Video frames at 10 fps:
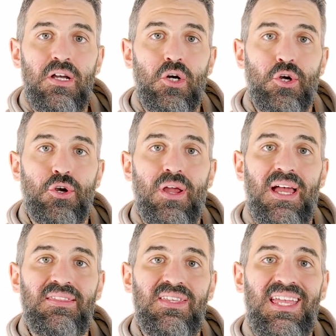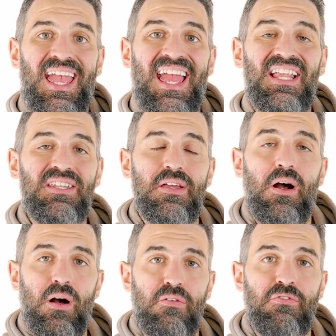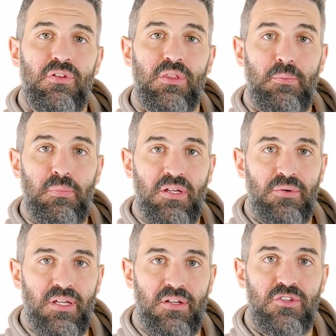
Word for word: occur at the end of the period.